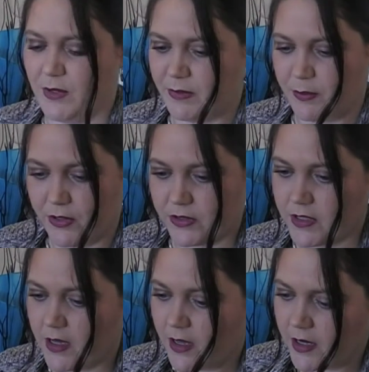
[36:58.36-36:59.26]
up the box.
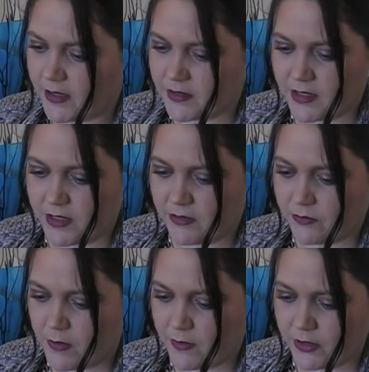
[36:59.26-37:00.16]
It's the
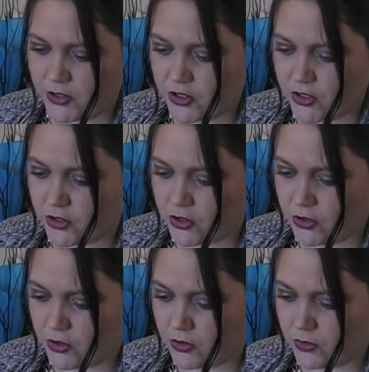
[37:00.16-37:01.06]
Revolution
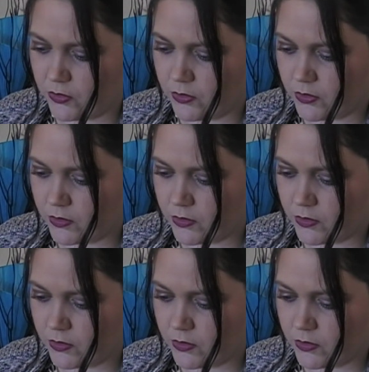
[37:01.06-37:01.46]
New